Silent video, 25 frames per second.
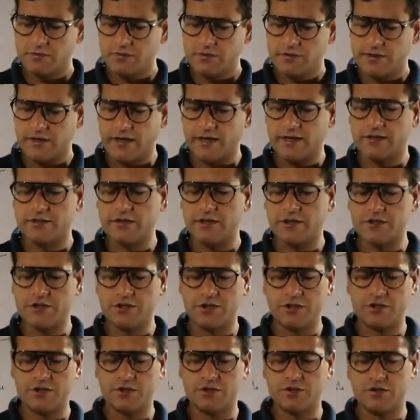
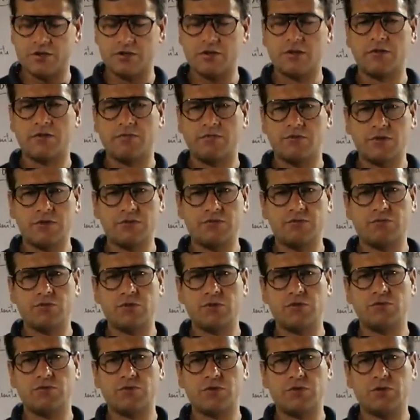characteristics, we
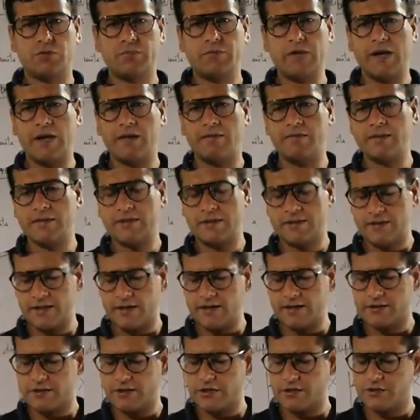should be having the
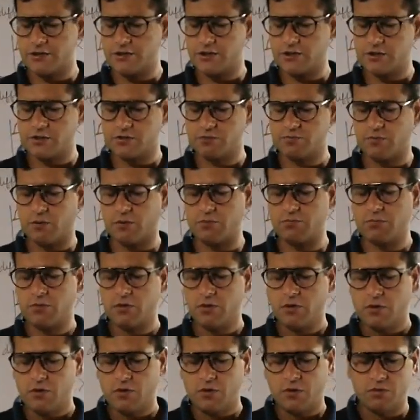characteristics from
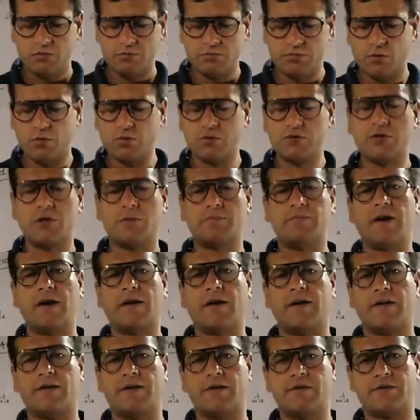both the
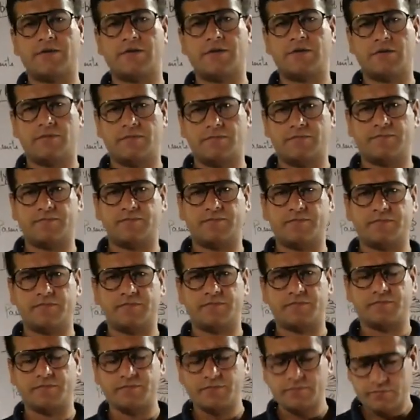parents.
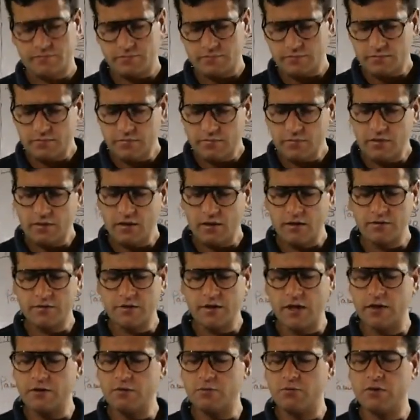And
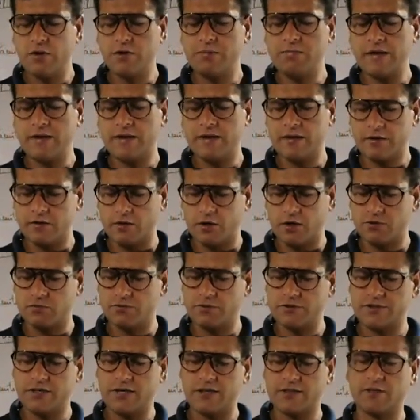then we make a cross,
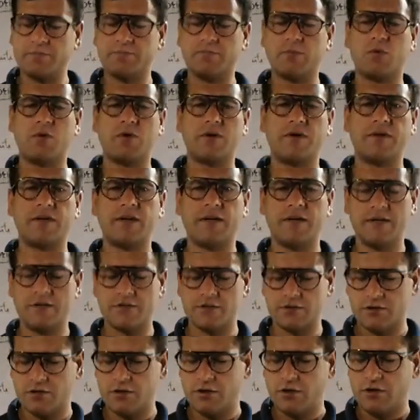we take the pollen
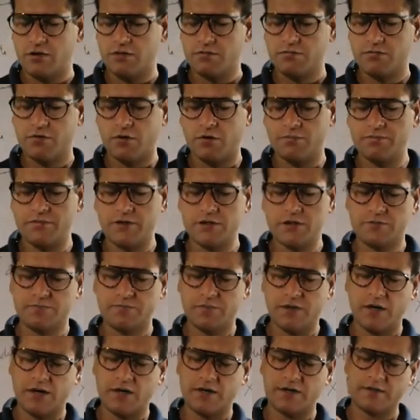grains from this
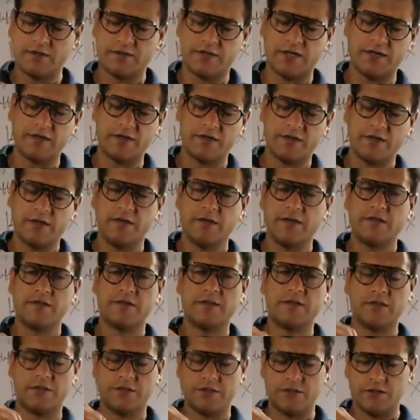plant, then
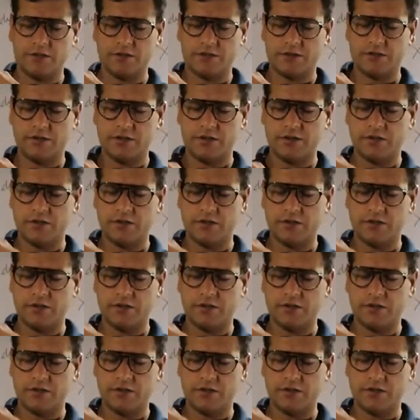this is